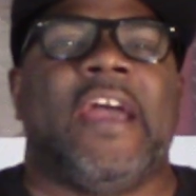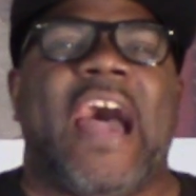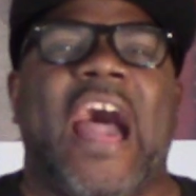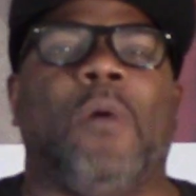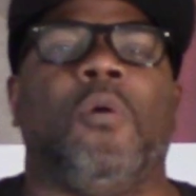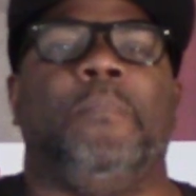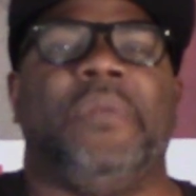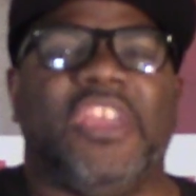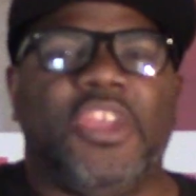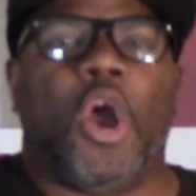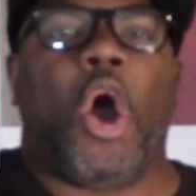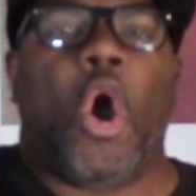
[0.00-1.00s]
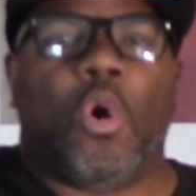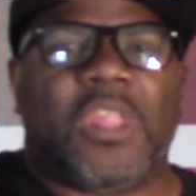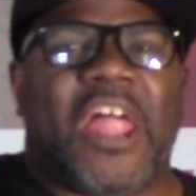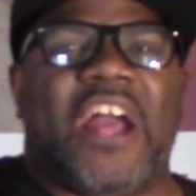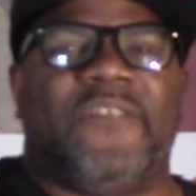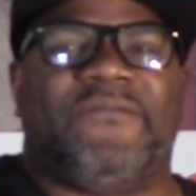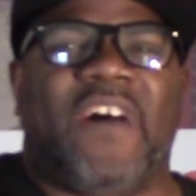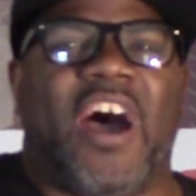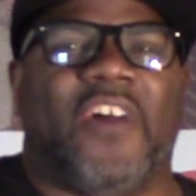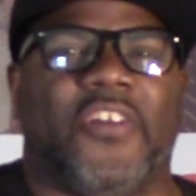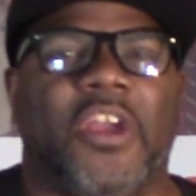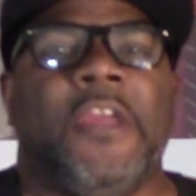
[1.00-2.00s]
I will be your online
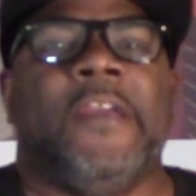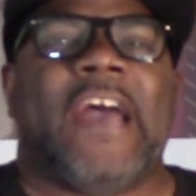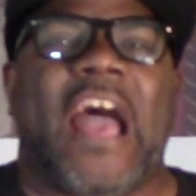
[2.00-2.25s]
father.